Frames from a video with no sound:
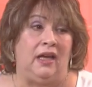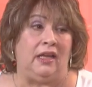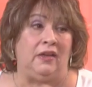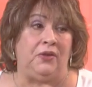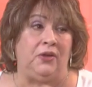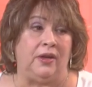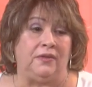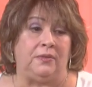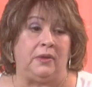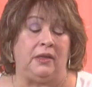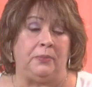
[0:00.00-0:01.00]
And if you have
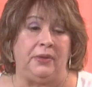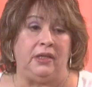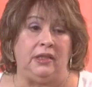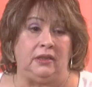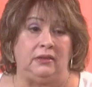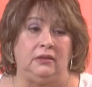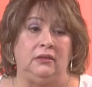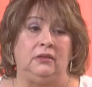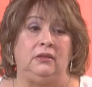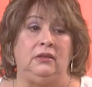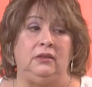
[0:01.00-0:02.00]
an opinion,
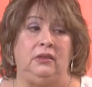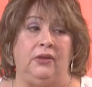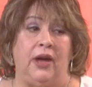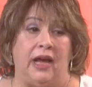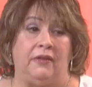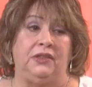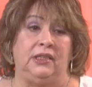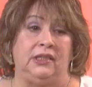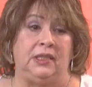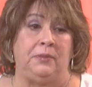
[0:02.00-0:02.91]
you have to